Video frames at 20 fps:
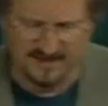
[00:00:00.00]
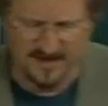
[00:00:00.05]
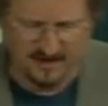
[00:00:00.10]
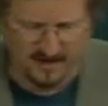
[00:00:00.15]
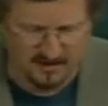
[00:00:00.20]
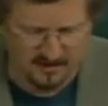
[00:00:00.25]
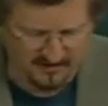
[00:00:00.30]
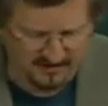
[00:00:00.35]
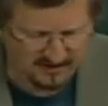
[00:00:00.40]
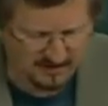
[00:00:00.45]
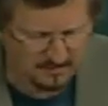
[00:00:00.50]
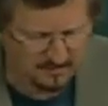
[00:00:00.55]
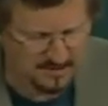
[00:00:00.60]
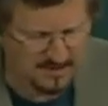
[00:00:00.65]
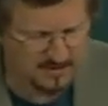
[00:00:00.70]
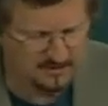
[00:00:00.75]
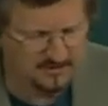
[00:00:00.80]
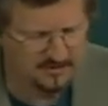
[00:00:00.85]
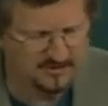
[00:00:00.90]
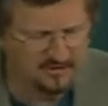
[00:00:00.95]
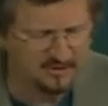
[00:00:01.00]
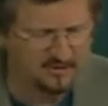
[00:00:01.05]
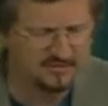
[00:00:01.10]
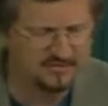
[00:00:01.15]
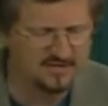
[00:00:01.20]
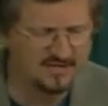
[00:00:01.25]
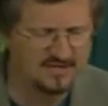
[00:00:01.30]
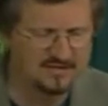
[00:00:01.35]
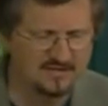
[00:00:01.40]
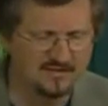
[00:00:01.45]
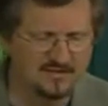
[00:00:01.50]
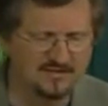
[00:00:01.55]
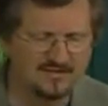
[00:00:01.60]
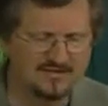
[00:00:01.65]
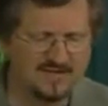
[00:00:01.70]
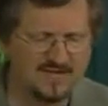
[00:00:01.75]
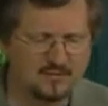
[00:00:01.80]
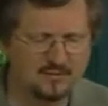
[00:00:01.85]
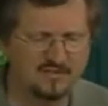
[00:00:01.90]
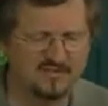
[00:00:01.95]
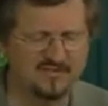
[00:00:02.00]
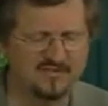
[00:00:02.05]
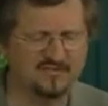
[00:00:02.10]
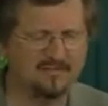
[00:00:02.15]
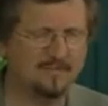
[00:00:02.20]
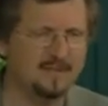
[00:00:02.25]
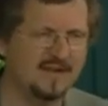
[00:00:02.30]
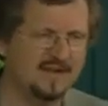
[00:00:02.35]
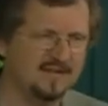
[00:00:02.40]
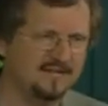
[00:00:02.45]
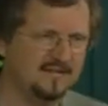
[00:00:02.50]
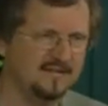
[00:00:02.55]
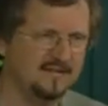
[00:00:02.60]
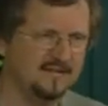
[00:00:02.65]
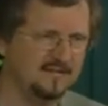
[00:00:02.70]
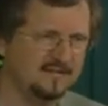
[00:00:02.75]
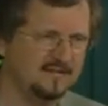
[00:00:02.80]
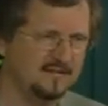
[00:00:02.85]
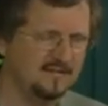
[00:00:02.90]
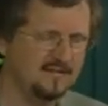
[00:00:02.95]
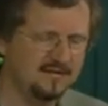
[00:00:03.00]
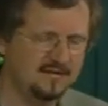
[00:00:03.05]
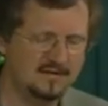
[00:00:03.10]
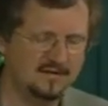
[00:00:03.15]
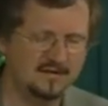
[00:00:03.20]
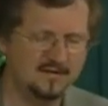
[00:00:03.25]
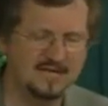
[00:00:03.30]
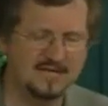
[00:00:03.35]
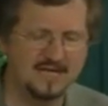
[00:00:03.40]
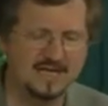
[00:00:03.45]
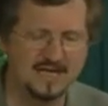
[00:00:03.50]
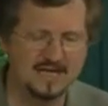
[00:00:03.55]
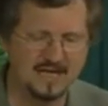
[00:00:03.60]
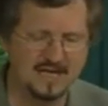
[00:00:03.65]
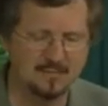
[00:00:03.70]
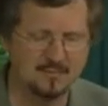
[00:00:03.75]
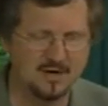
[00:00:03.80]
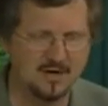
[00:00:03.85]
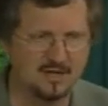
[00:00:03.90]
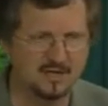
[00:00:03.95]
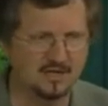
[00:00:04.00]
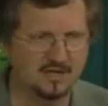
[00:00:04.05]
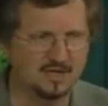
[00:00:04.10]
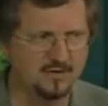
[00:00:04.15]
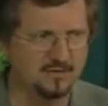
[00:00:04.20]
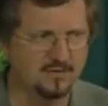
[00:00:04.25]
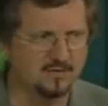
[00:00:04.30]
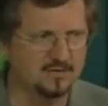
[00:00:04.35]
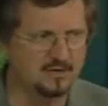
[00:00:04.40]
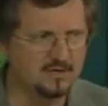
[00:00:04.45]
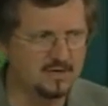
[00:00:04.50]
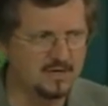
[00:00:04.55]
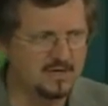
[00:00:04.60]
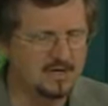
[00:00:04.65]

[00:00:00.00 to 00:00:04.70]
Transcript: errors can be introduced into the sequence of bases in a DNA molecule.